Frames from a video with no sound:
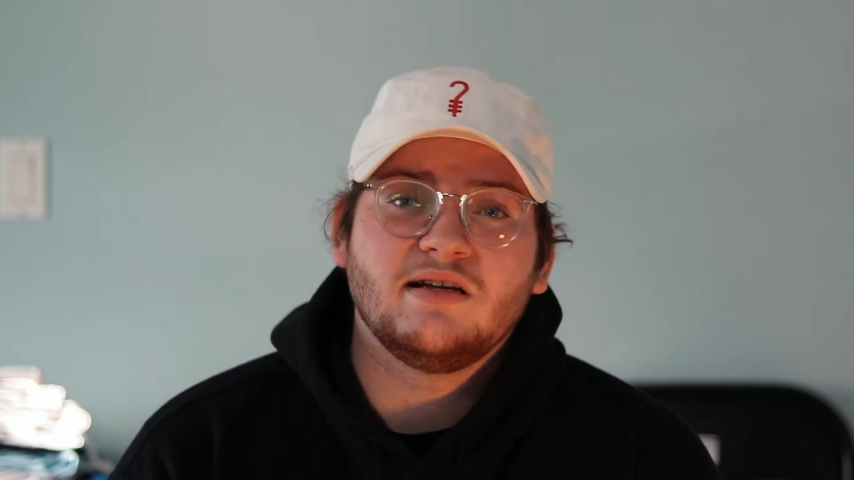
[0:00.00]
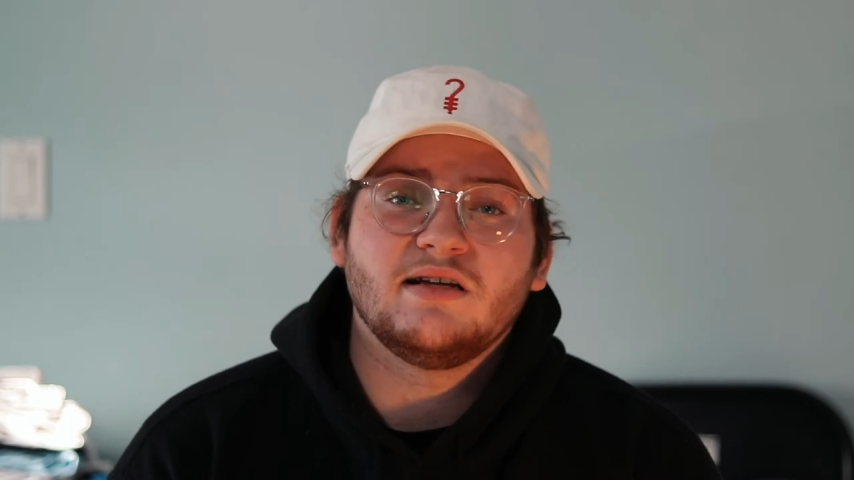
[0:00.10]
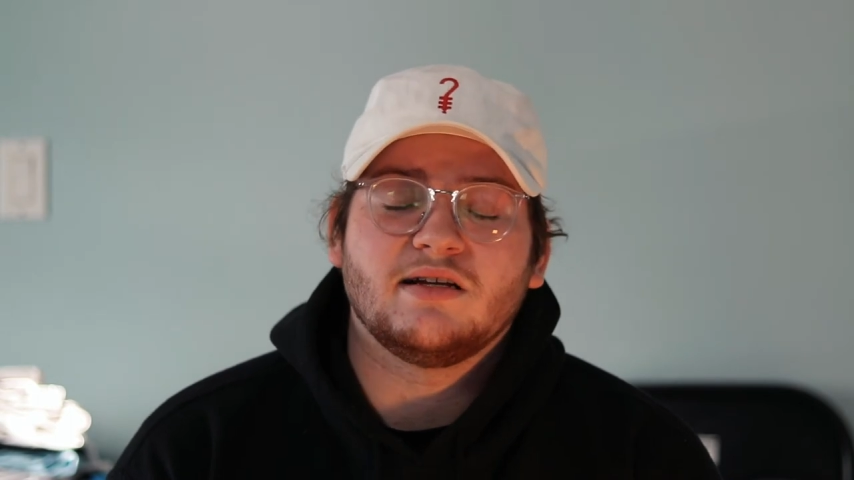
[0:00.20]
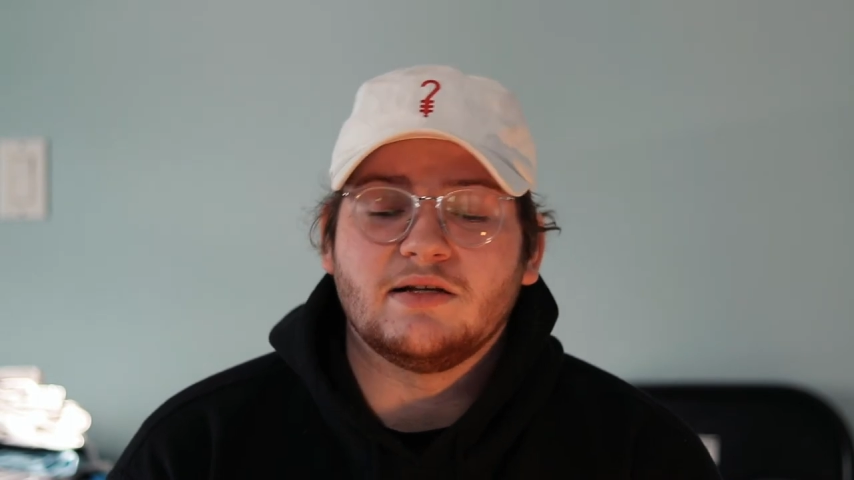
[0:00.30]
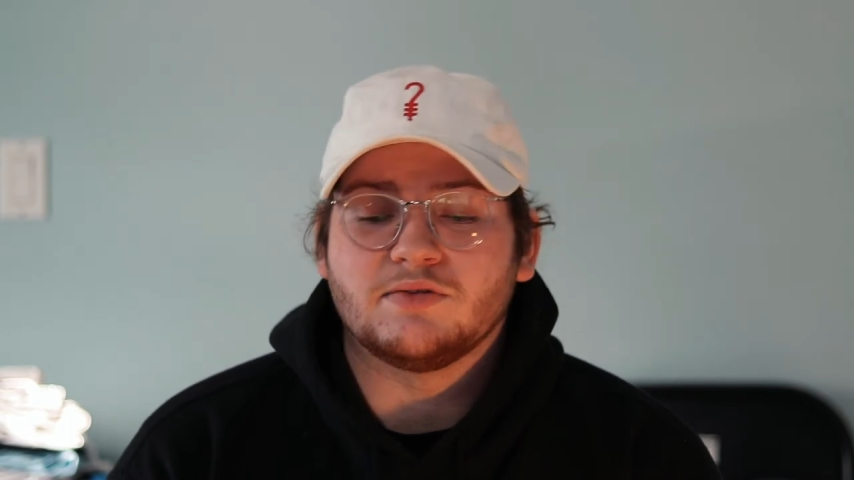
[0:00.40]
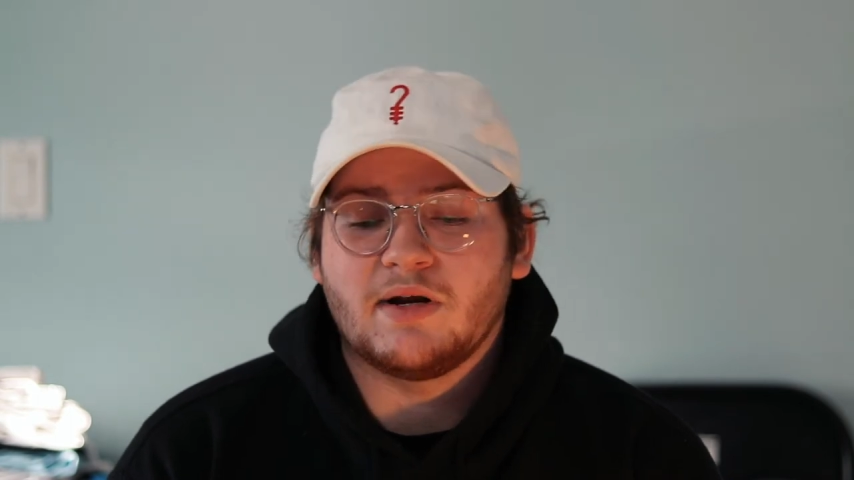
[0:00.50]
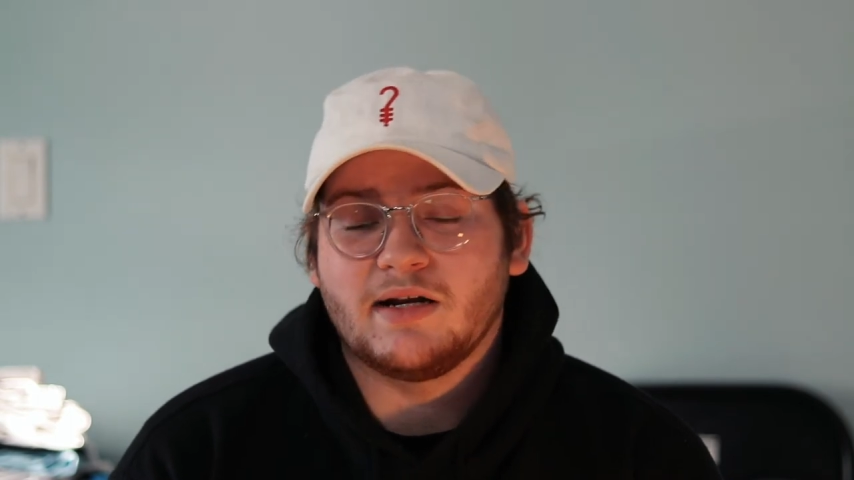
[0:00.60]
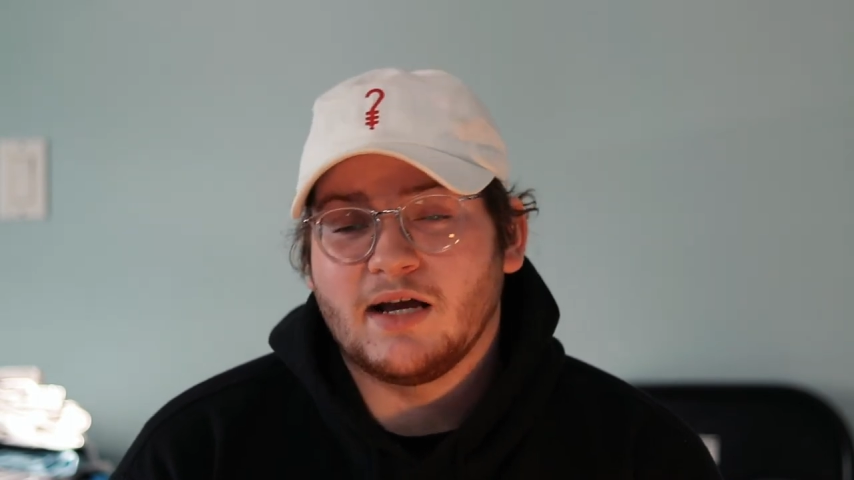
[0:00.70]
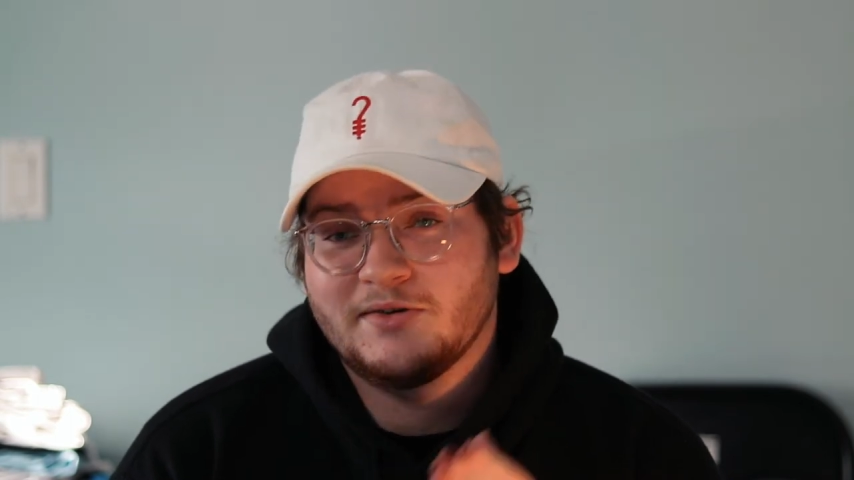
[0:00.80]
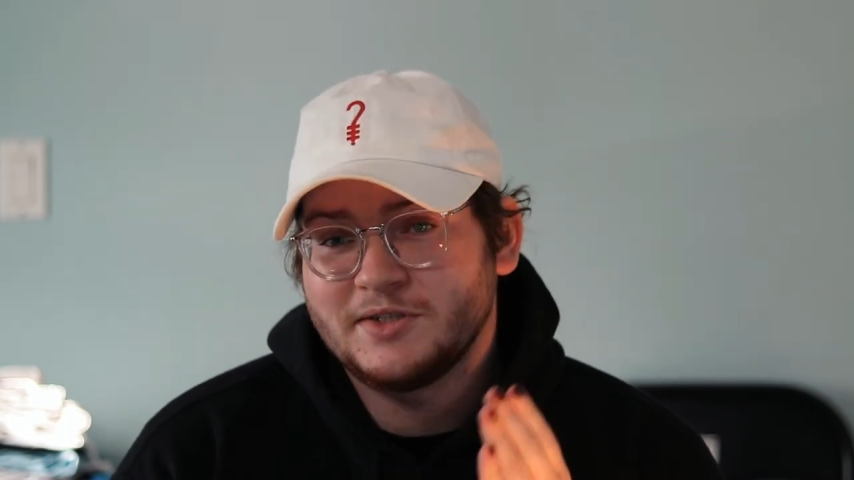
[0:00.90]
because right
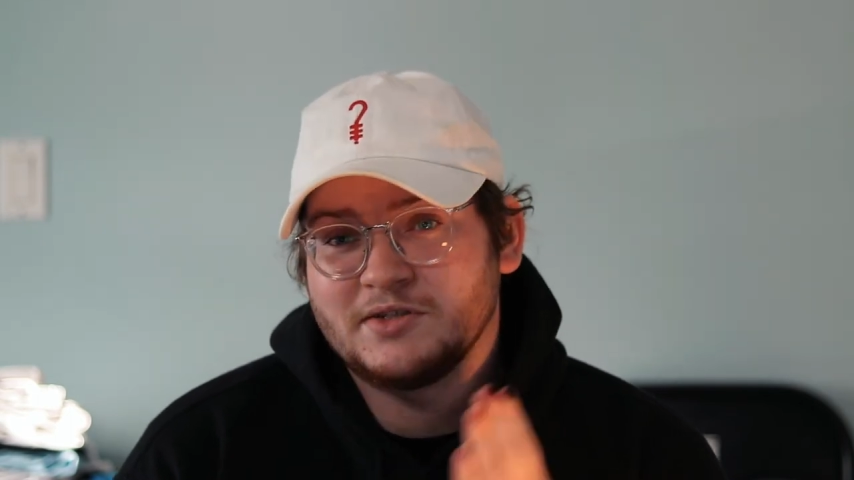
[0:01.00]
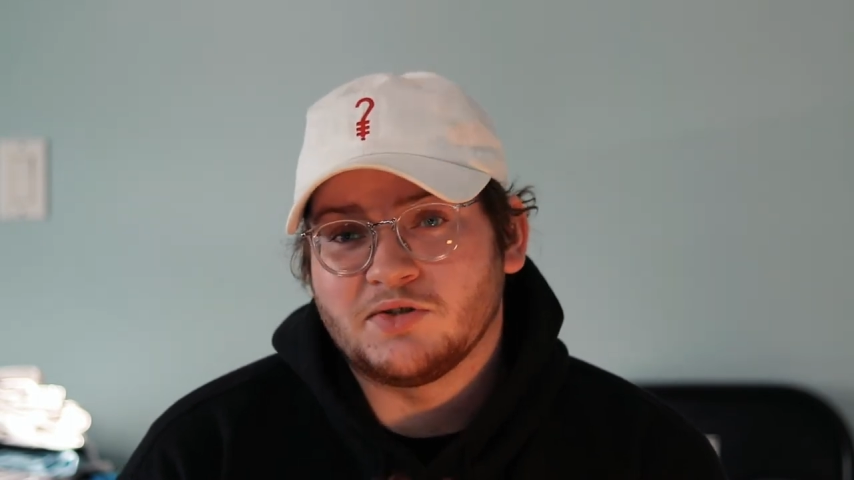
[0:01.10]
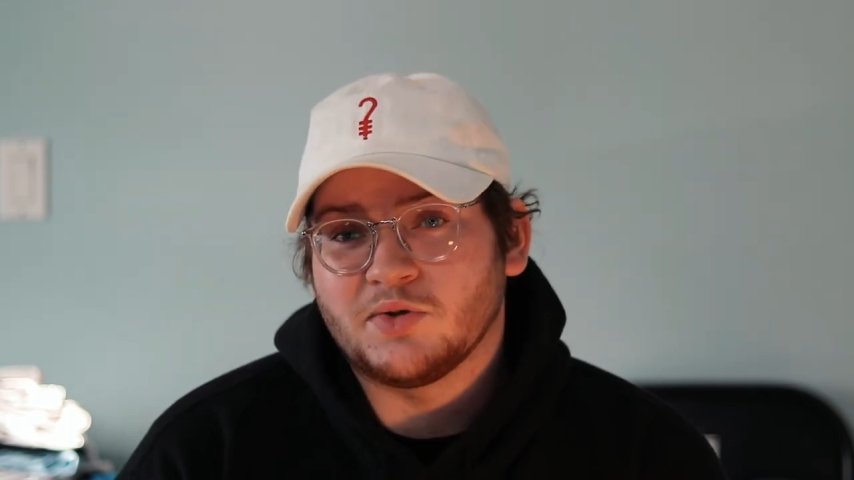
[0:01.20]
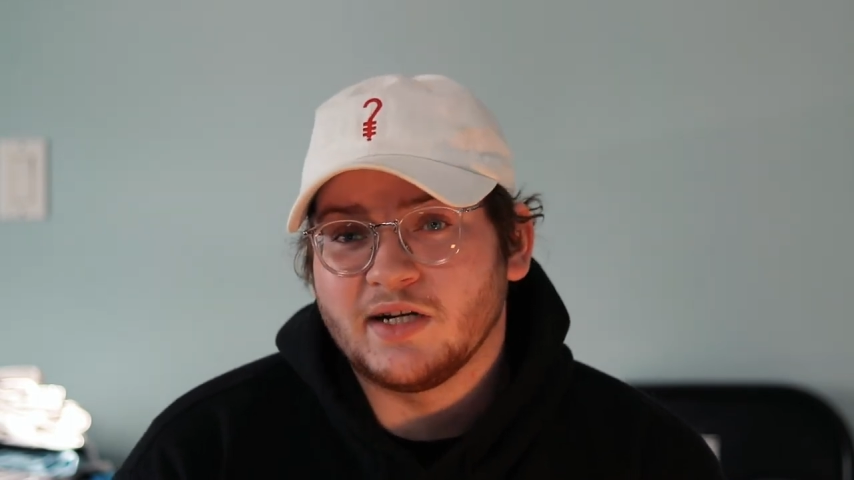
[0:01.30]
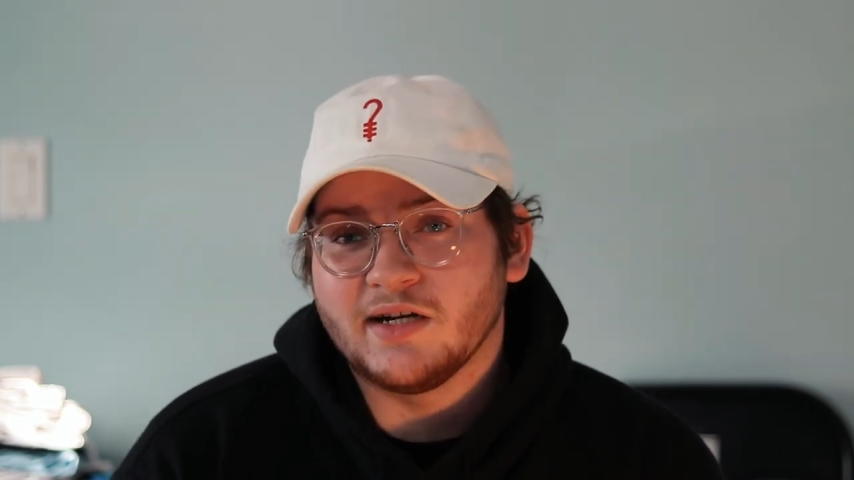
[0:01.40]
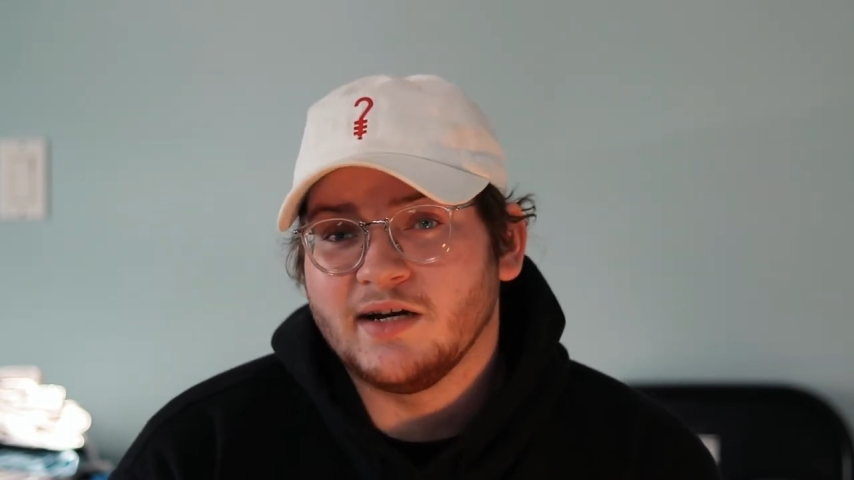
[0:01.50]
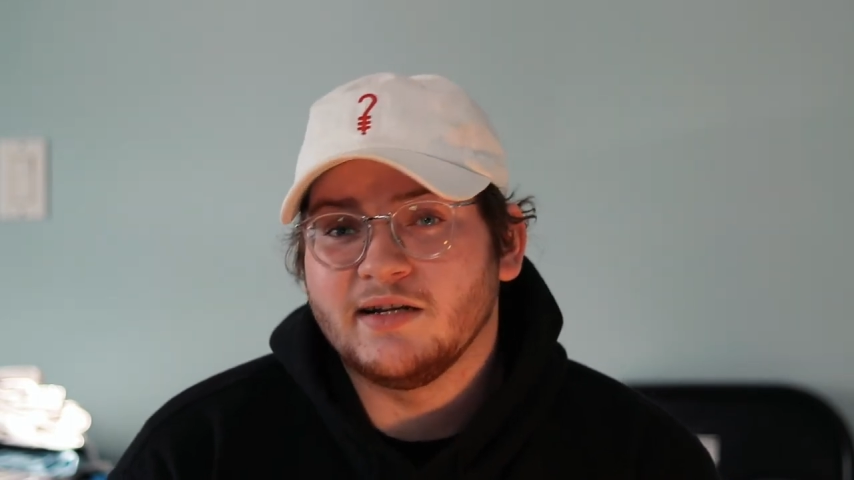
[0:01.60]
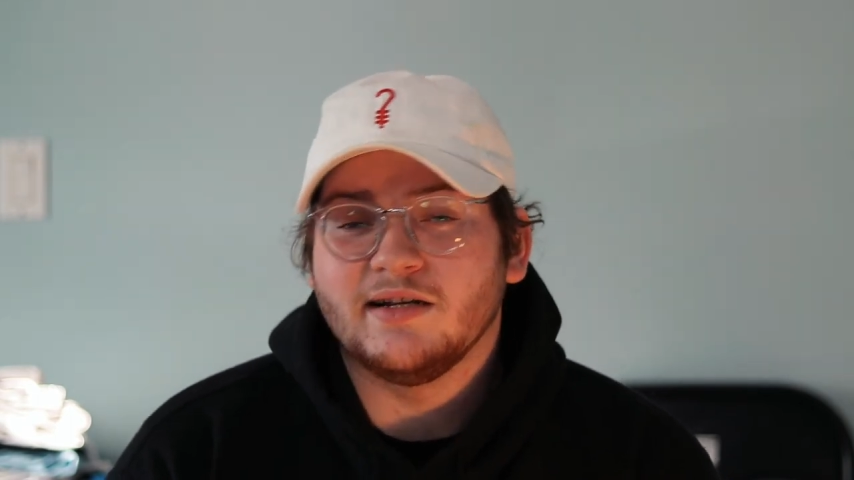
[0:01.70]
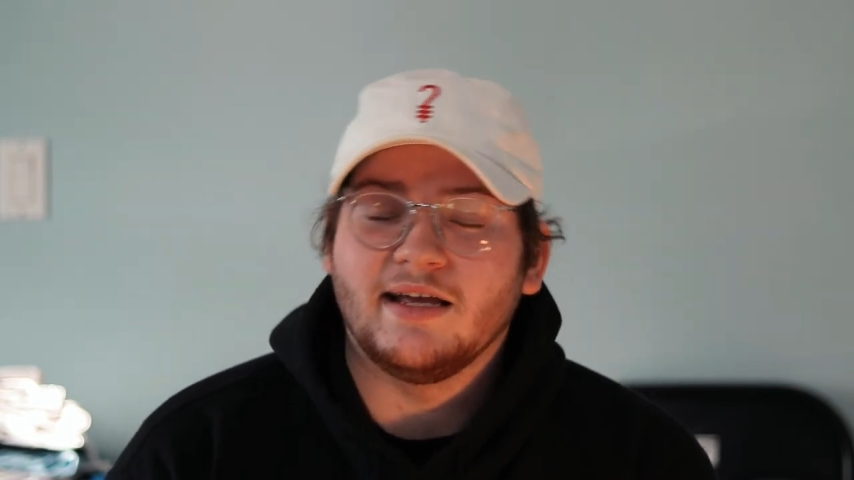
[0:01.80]
now it's just a straight cut